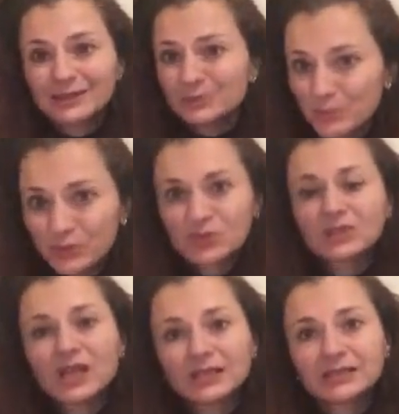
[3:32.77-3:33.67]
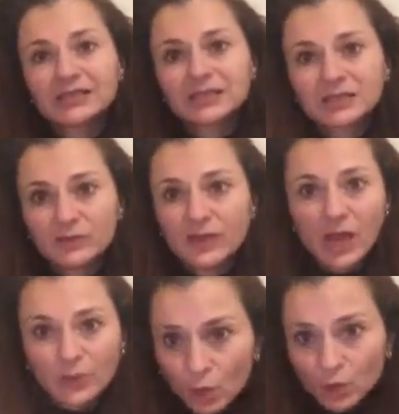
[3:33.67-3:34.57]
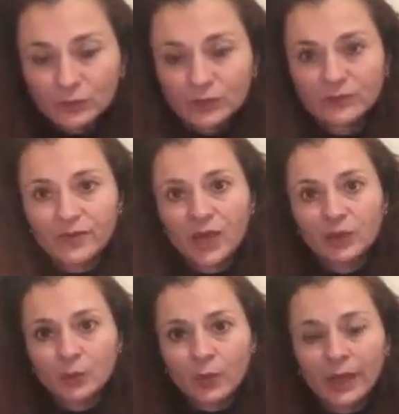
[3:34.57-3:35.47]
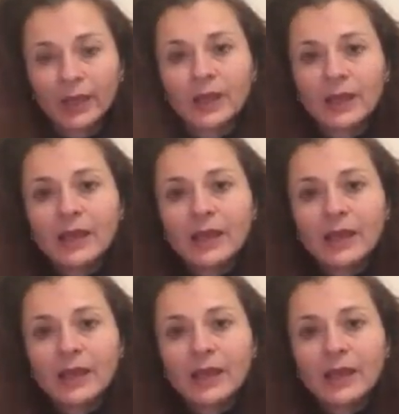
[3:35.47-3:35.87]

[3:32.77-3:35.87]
this personality, that we are not what we are doing,